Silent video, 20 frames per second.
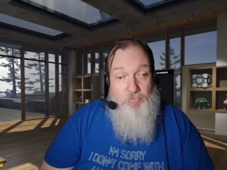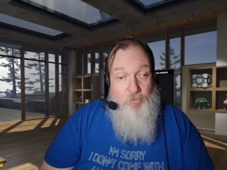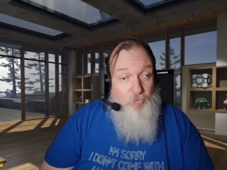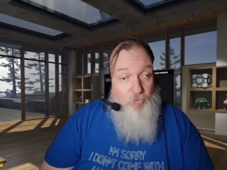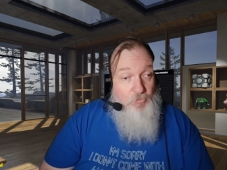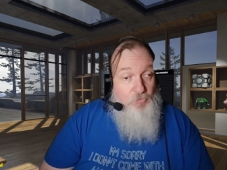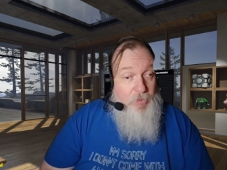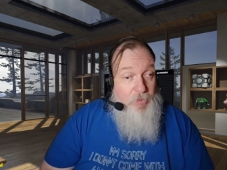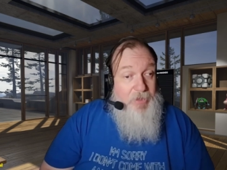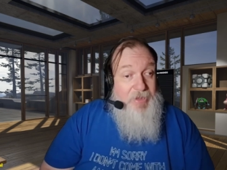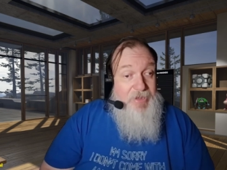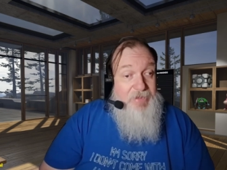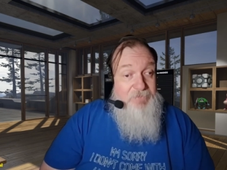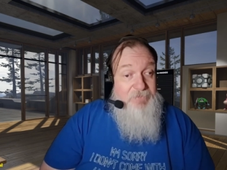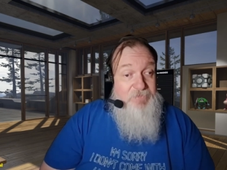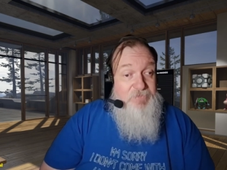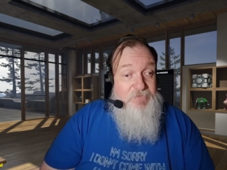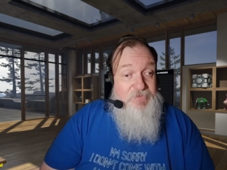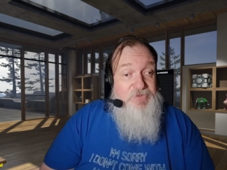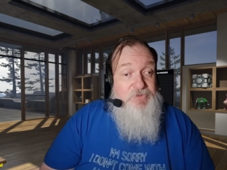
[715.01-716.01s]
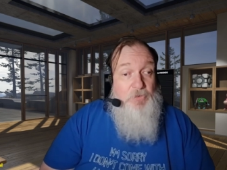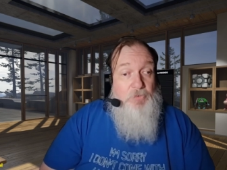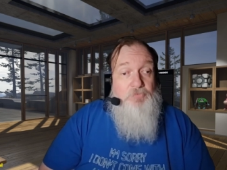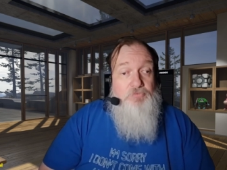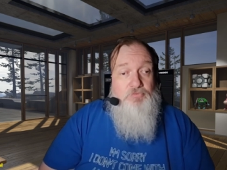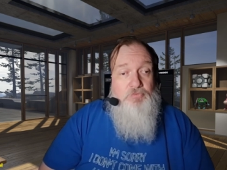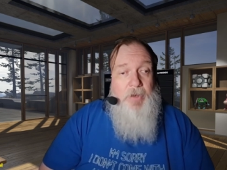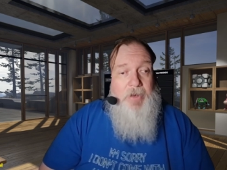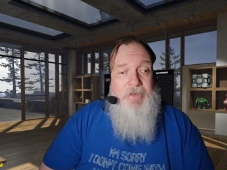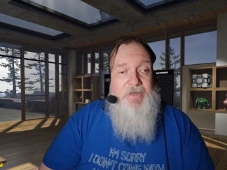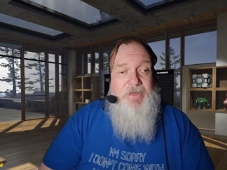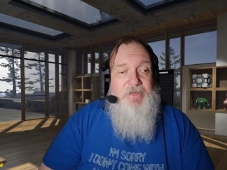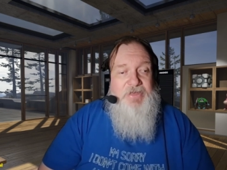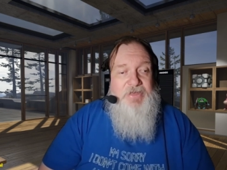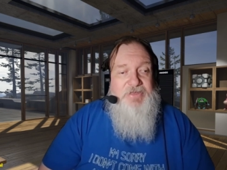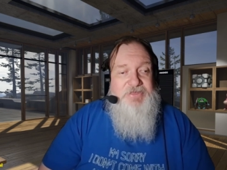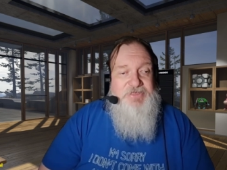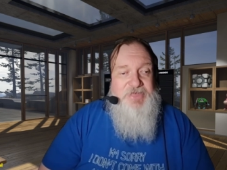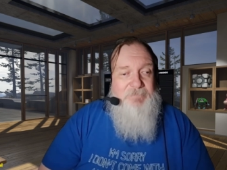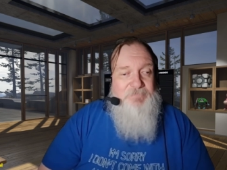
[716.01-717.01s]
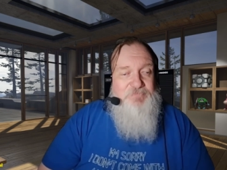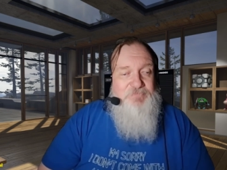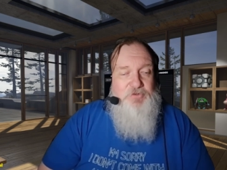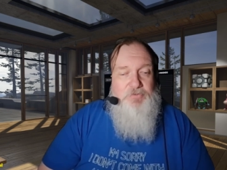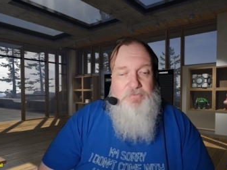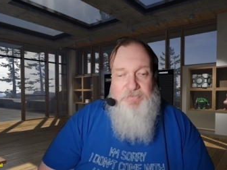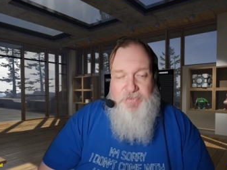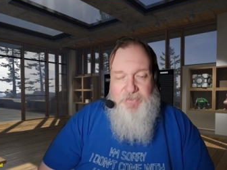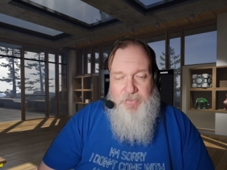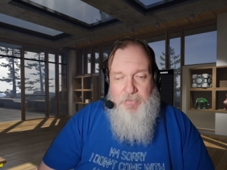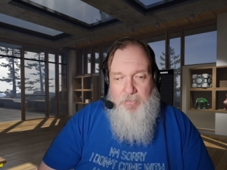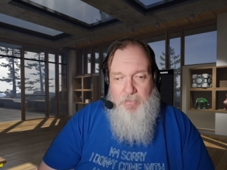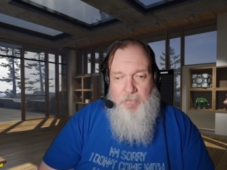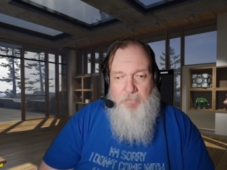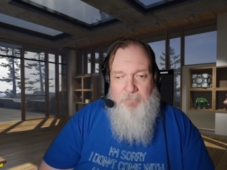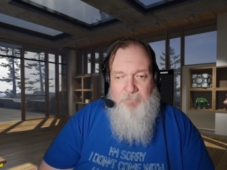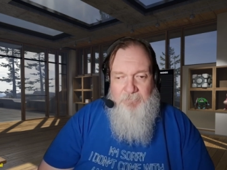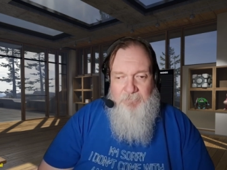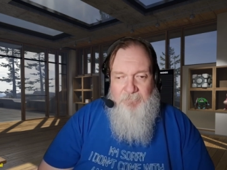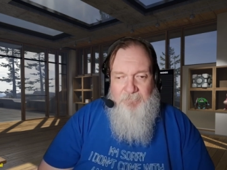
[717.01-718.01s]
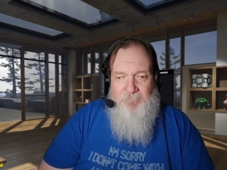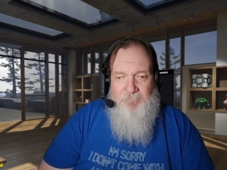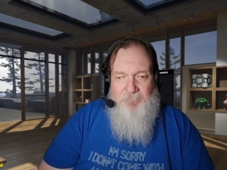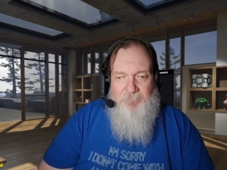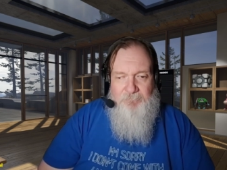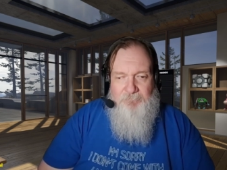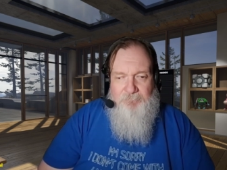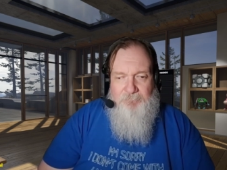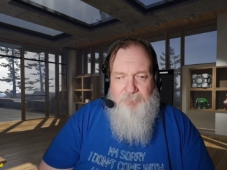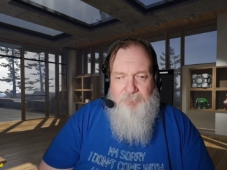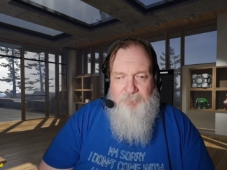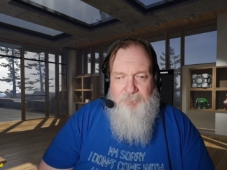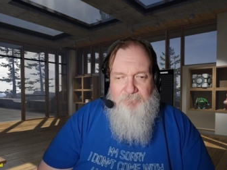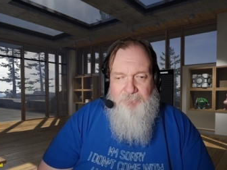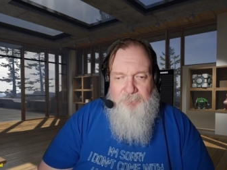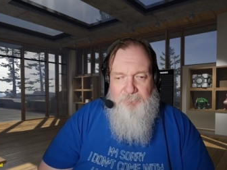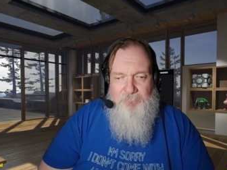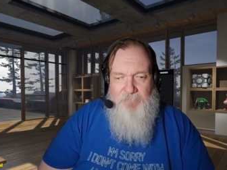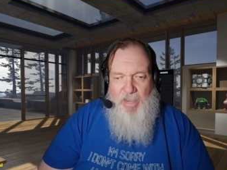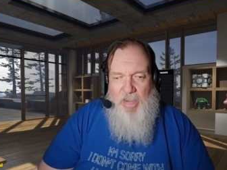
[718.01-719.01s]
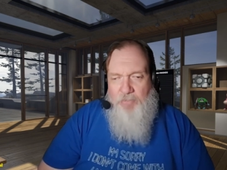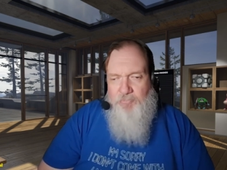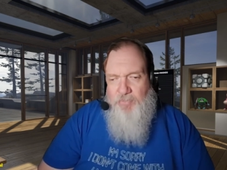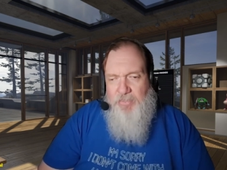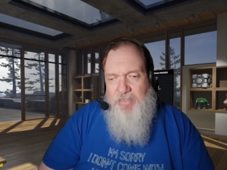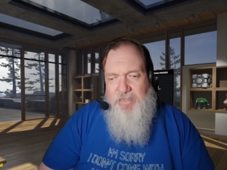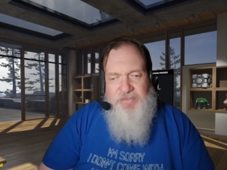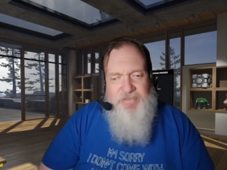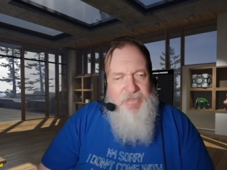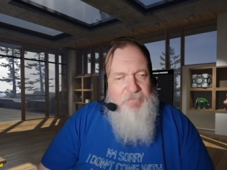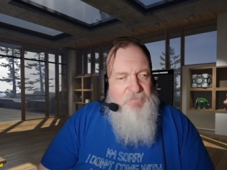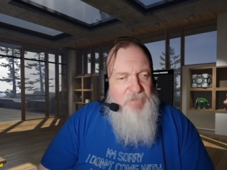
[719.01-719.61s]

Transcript: or when I even start writing the chapters, I'll release them